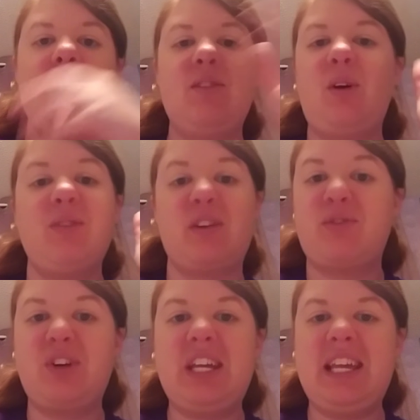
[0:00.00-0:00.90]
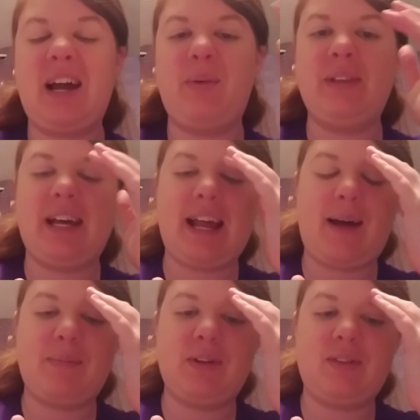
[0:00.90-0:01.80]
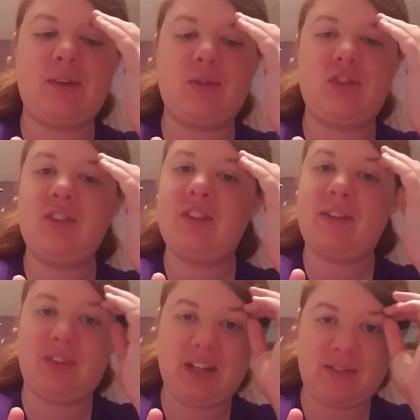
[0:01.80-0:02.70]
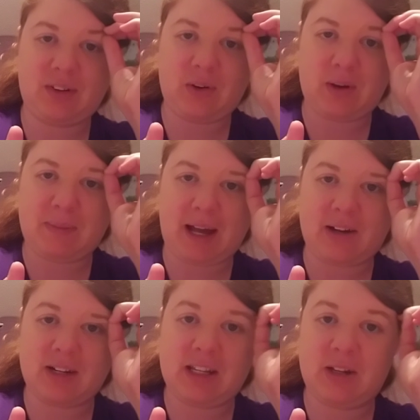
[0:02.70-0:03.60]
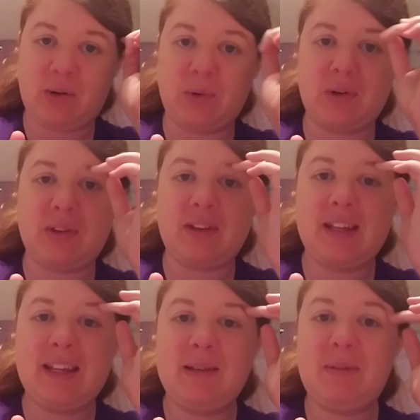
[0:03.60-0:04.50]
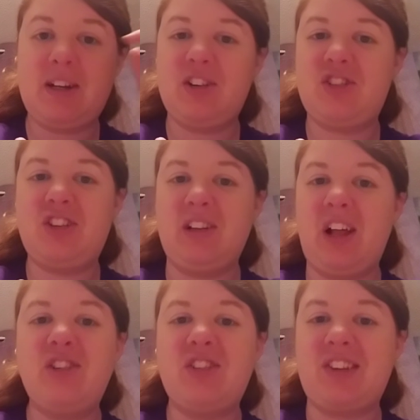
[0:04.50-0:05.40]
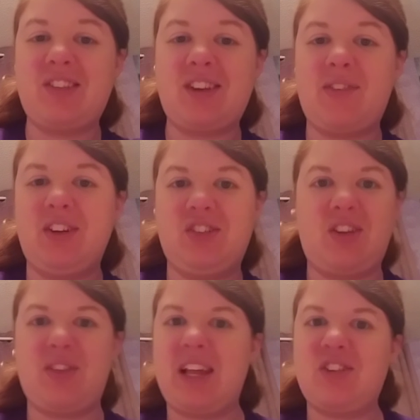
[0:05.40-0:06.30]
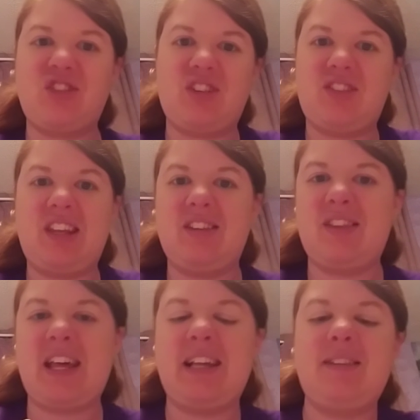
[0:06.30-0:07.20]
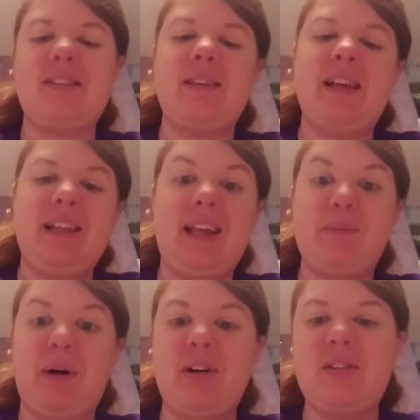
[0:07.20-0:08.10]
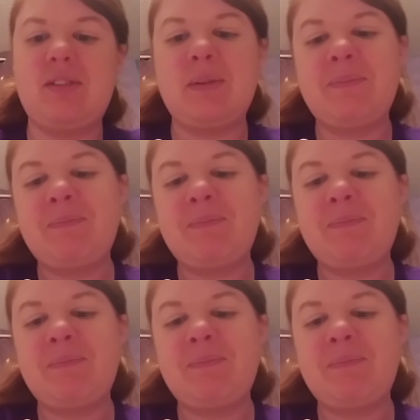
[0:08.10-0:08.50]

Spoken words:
So I was like freaking out when that happened. So she's definitely never going back on Eco Earth, because she lunges at stuff because she thinks she sees things like bugs.